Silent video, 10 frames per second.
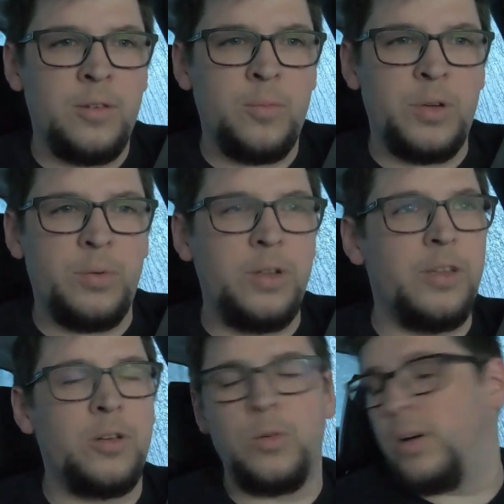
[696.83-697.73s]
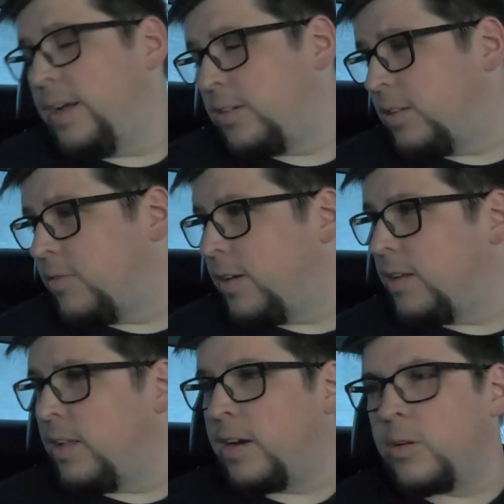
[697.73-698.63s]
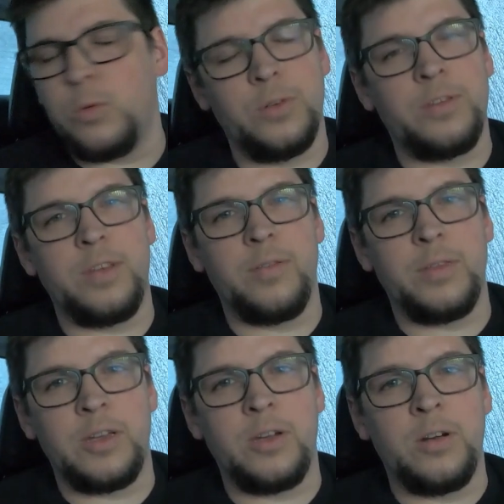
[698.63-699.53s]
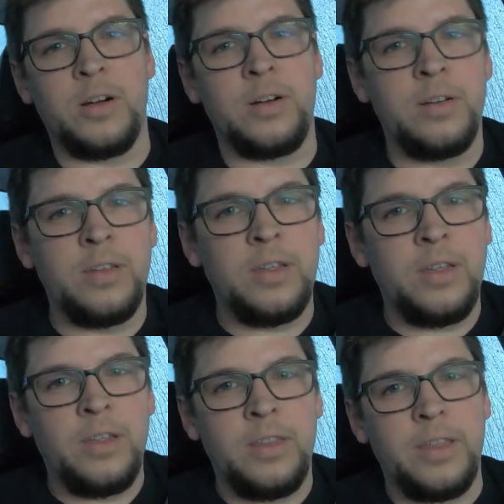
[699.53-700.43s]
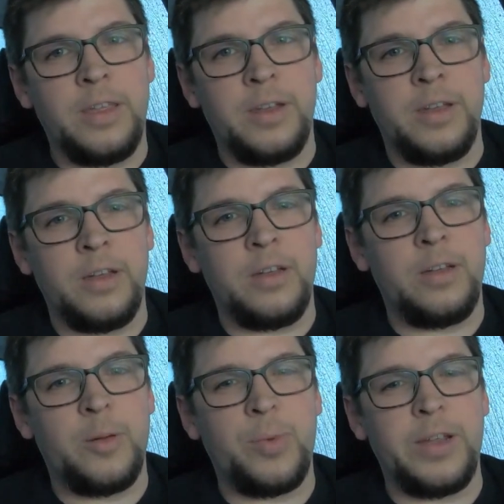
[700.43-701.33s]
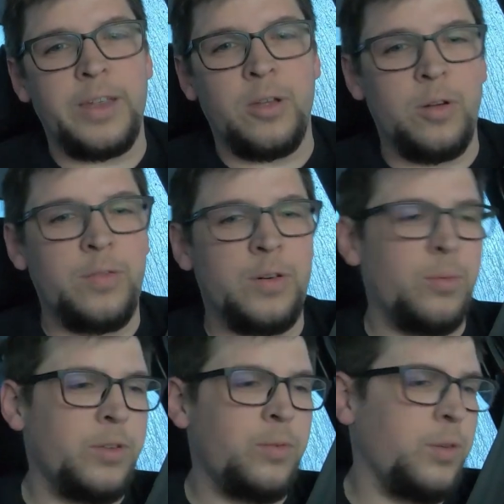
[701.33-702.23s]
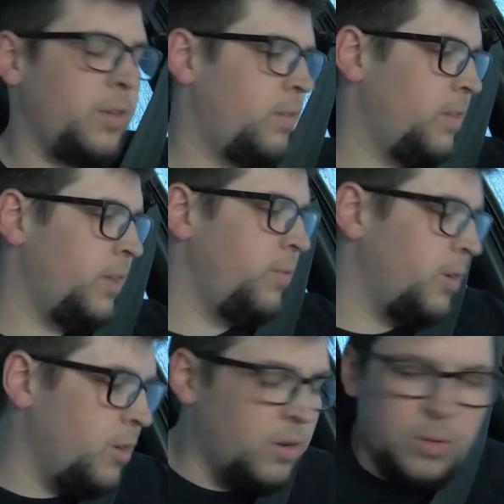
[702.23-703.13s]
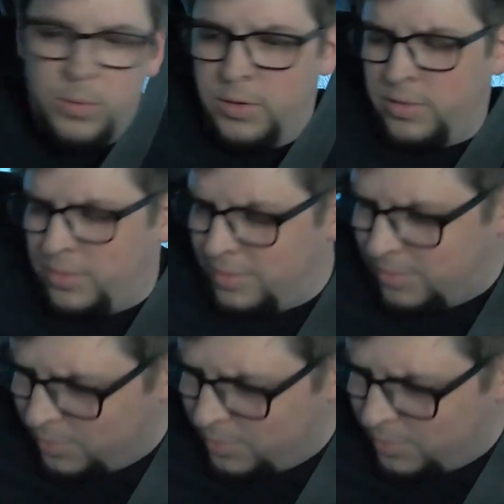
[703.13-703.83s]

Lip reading: But really cool. I actually found a lot of cool stuff in the car that I'll probably go over once we leave the car wash.